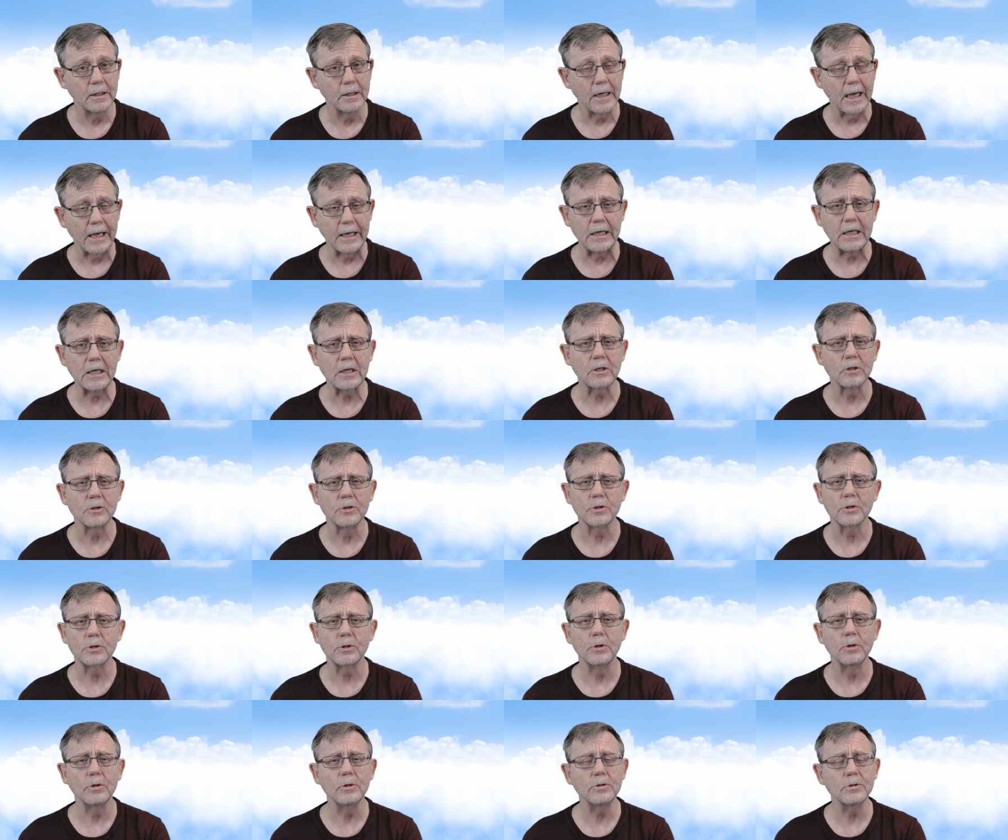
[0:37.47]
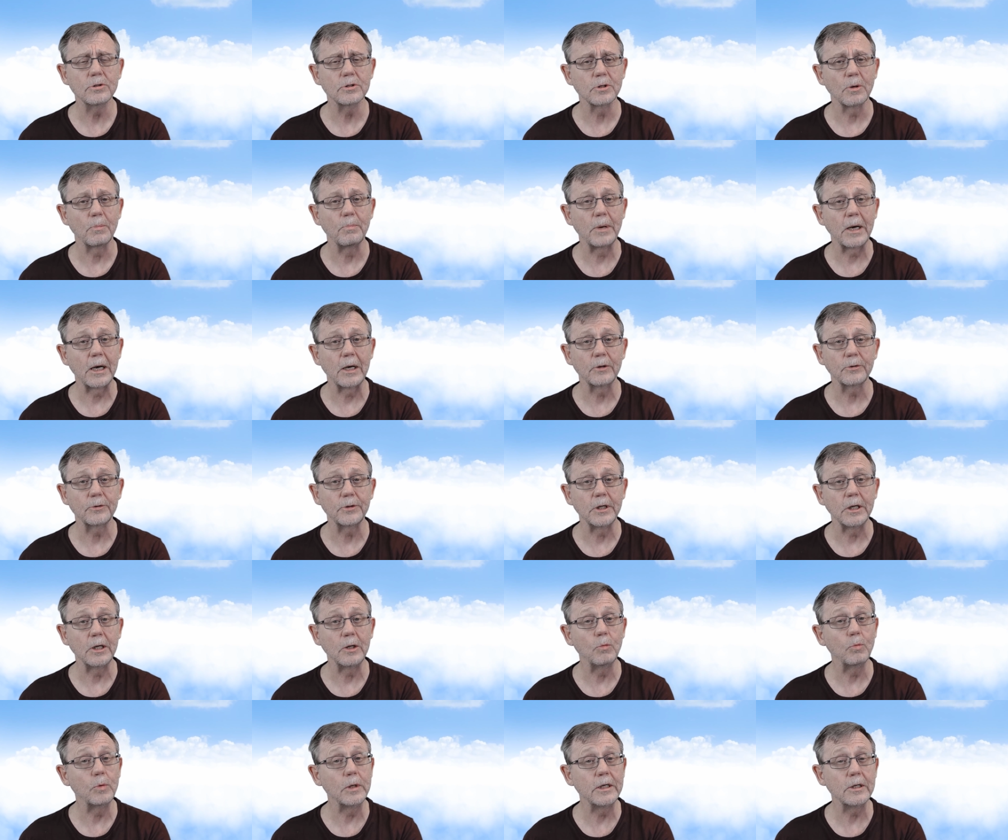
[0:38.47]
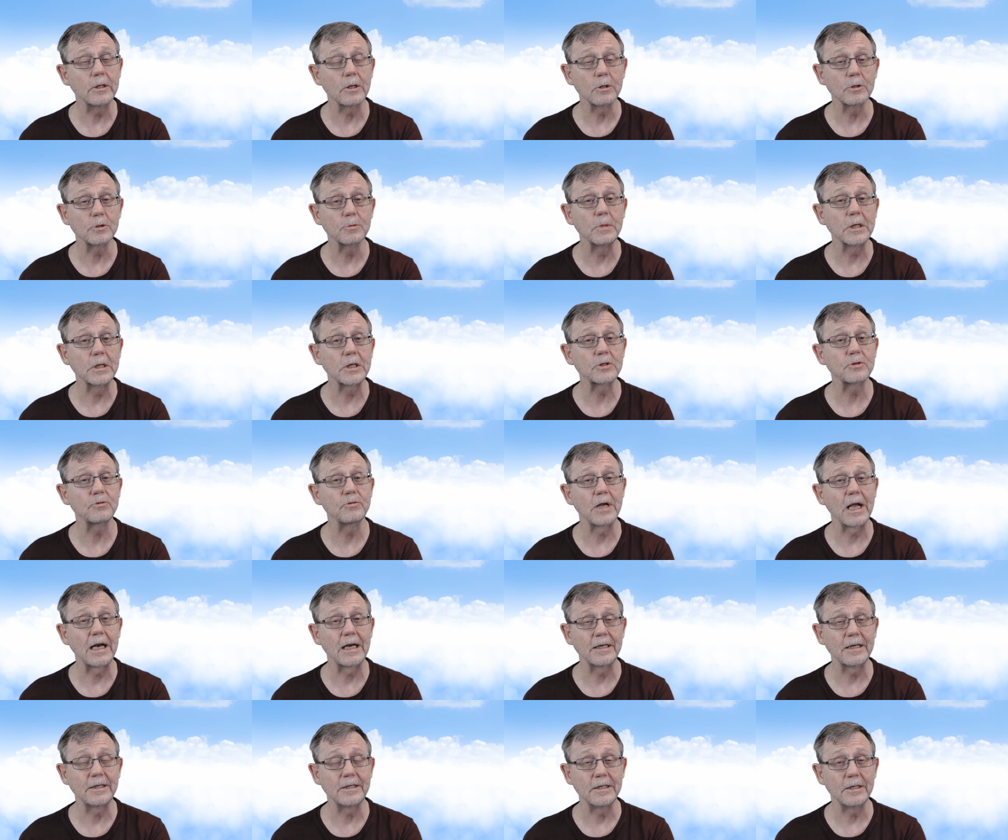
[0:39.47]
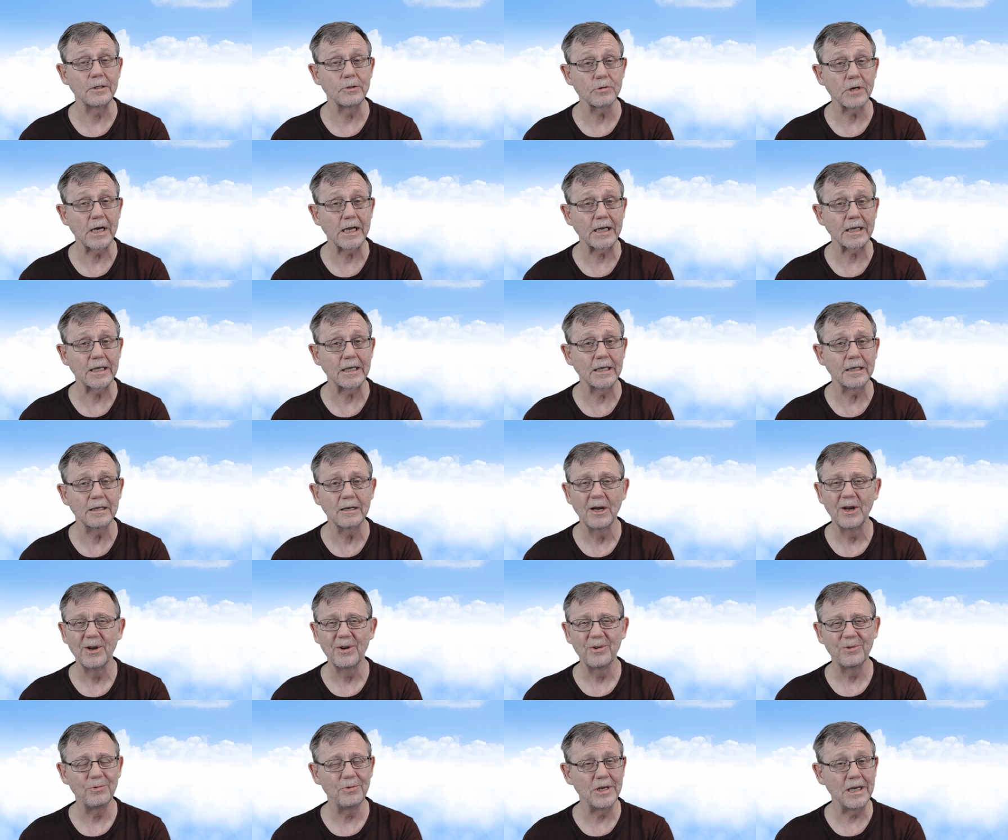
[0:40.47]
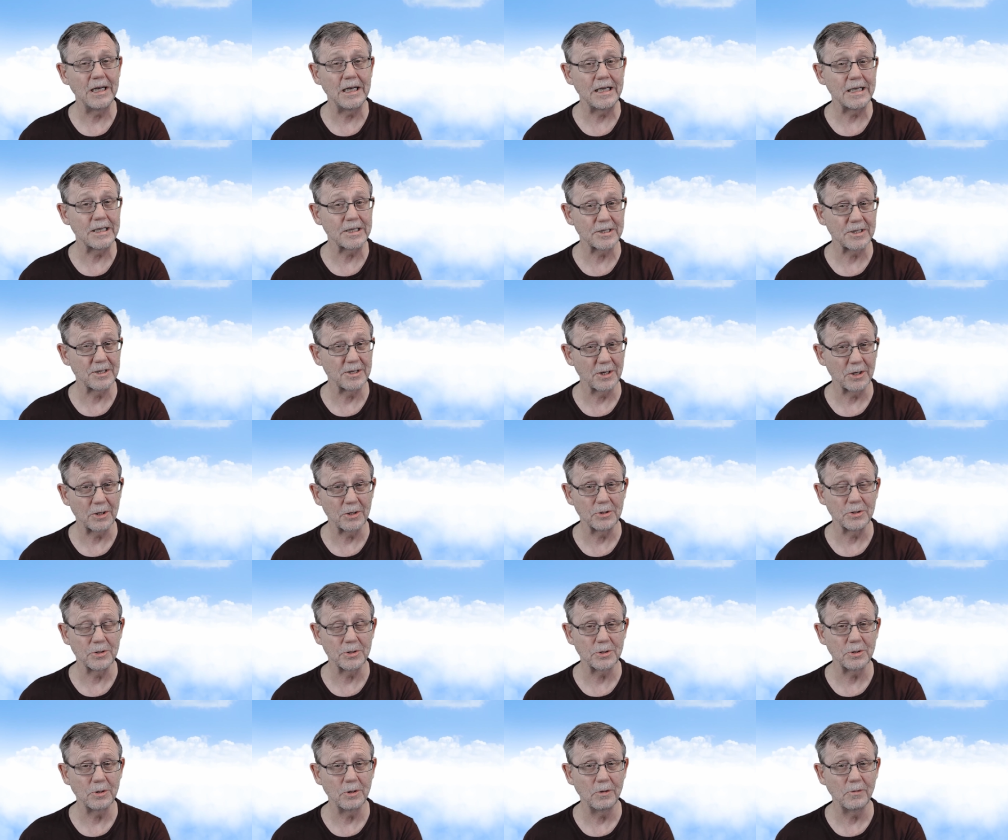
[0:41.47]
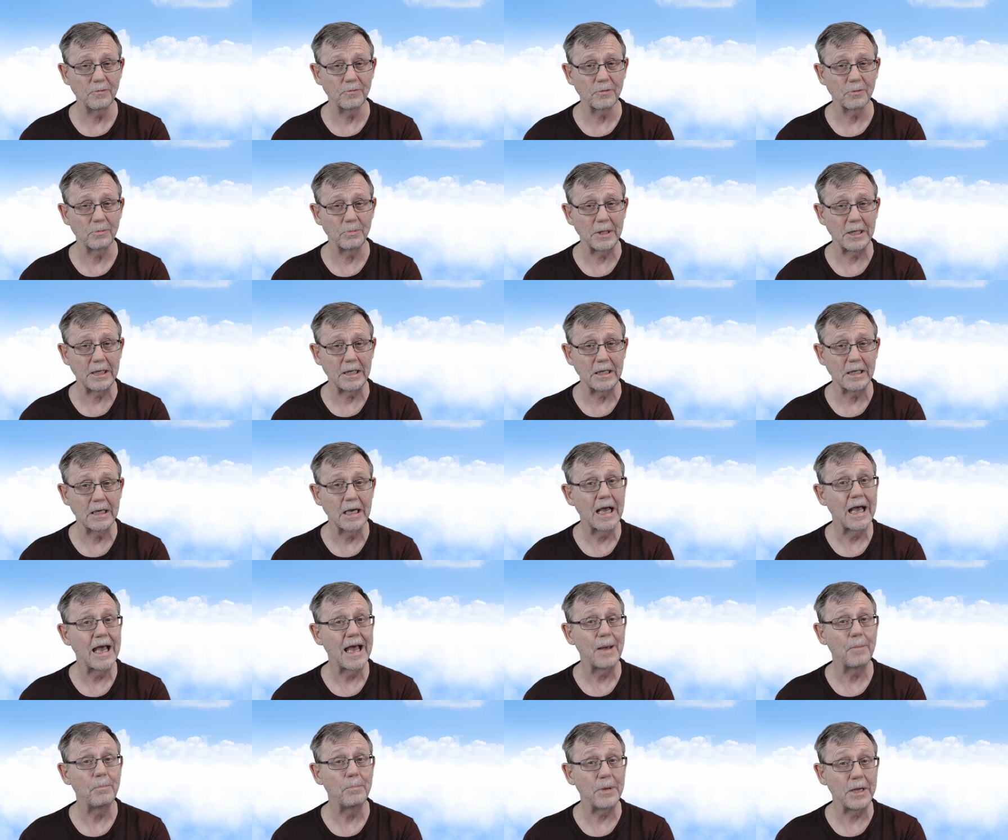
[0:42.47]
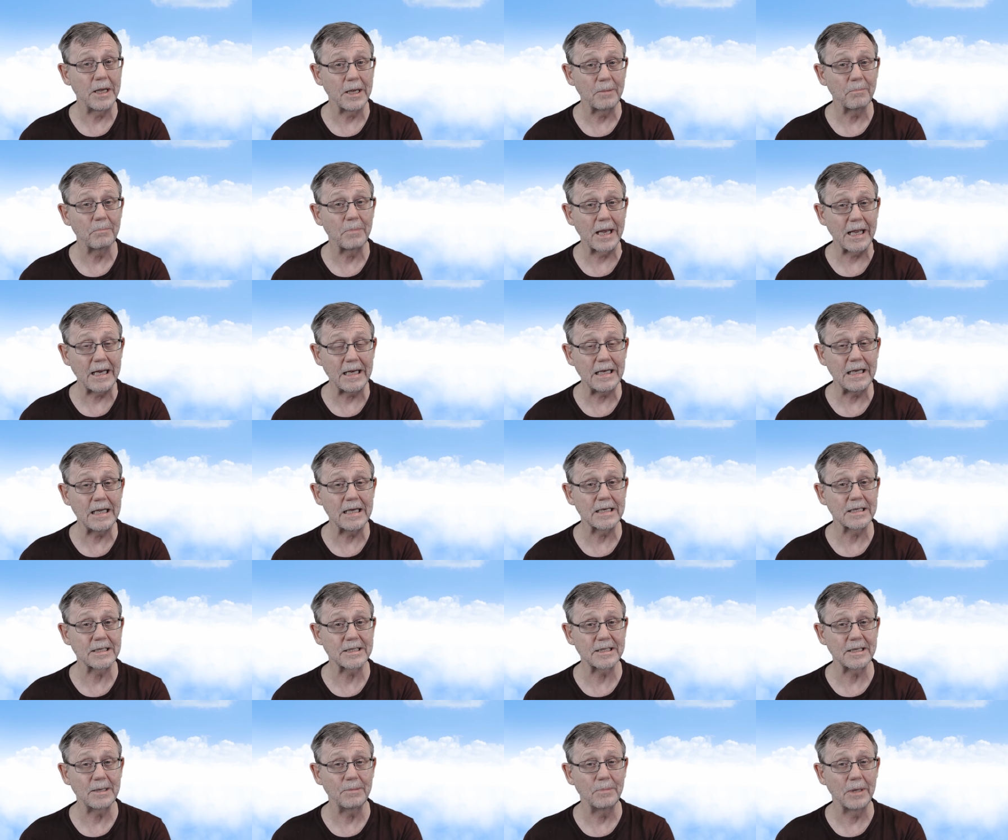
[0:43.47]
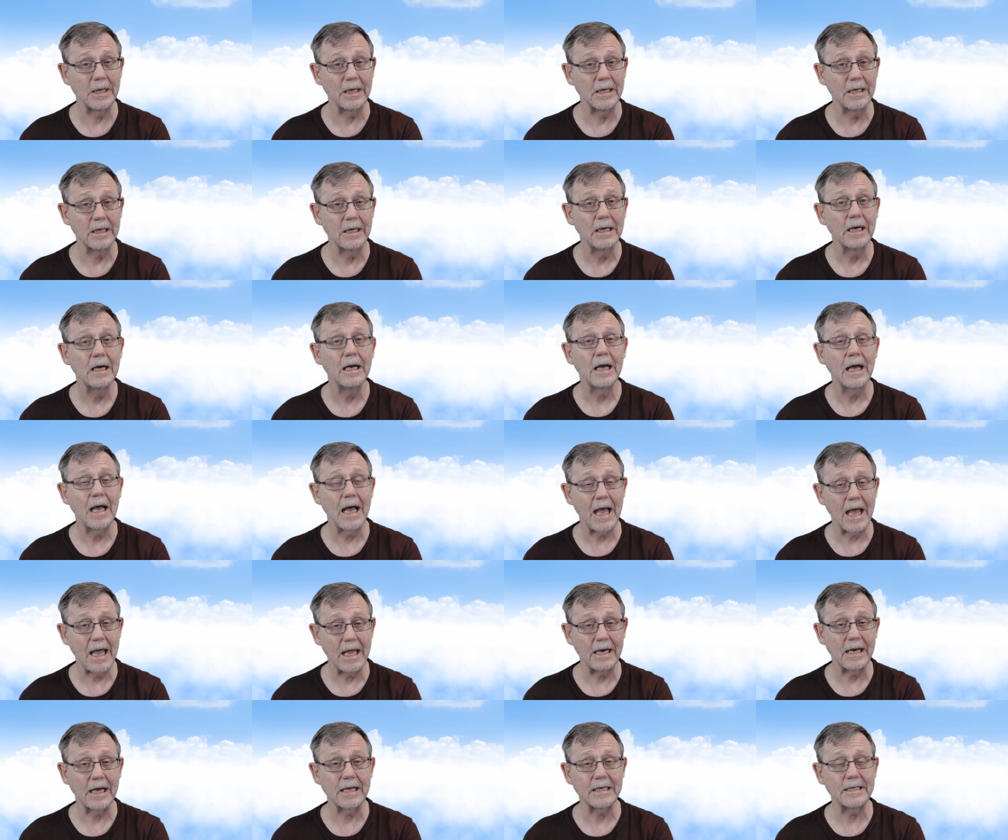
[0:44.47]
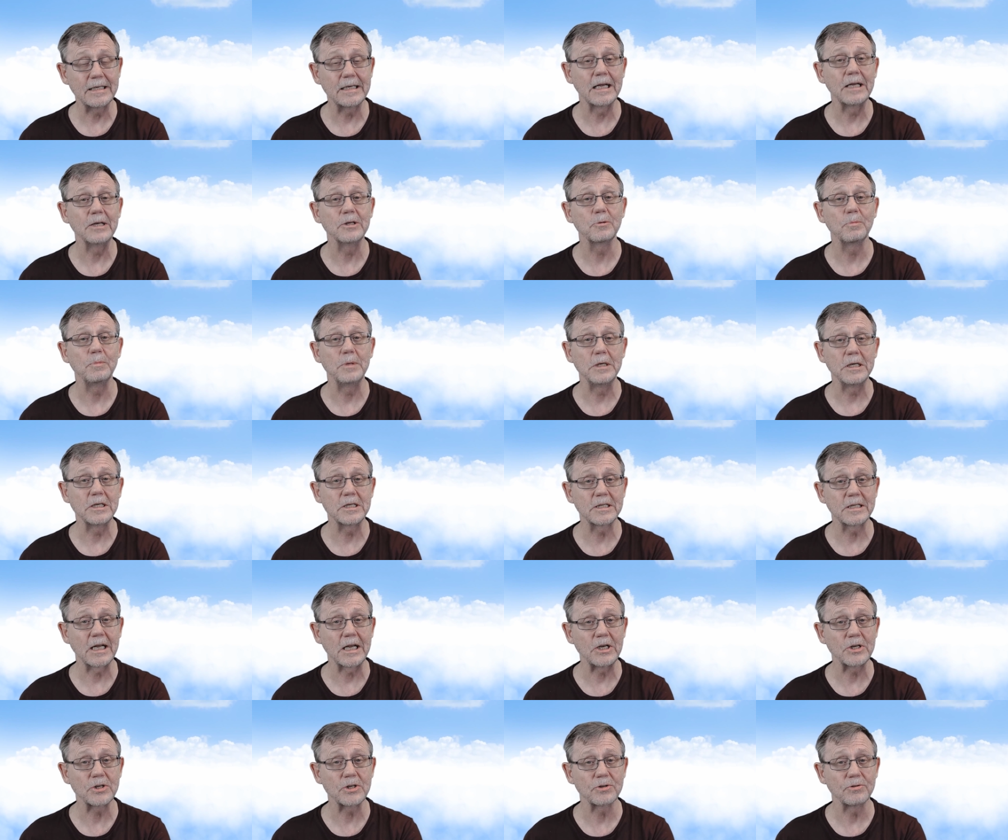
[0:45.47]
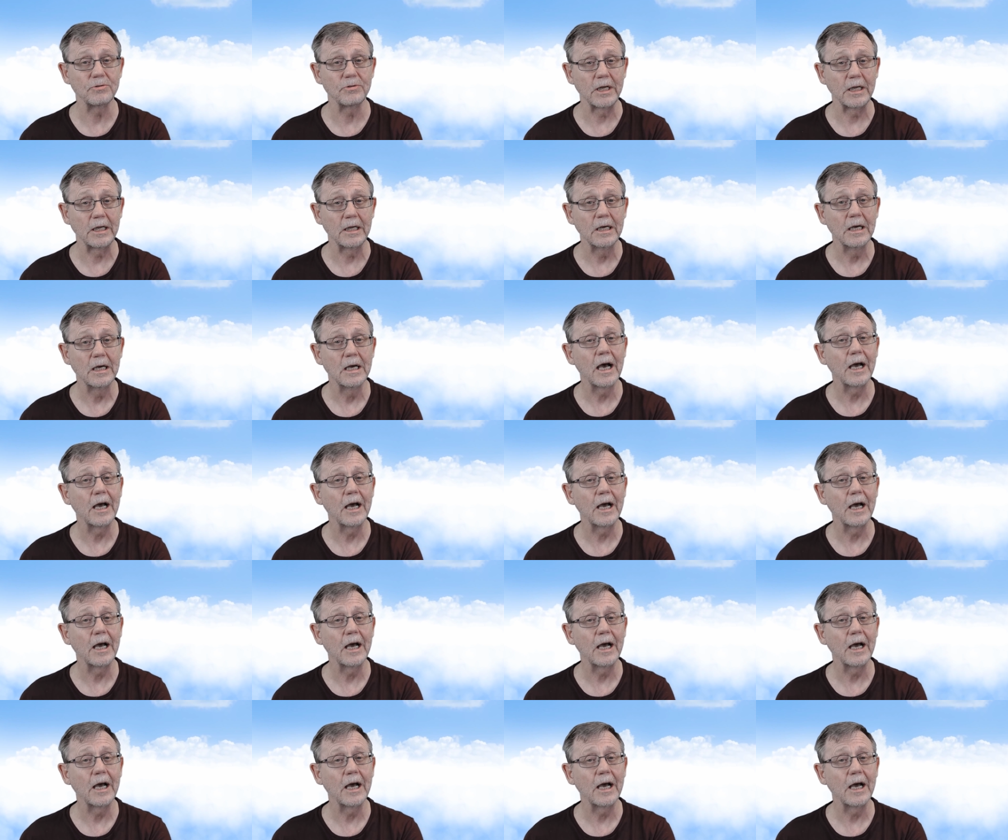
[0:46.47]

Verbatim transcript: Any concerns about the Windows Mixed Reality tracking really isn't a concern for me, being mainly a simmer, and I tend to be stationary.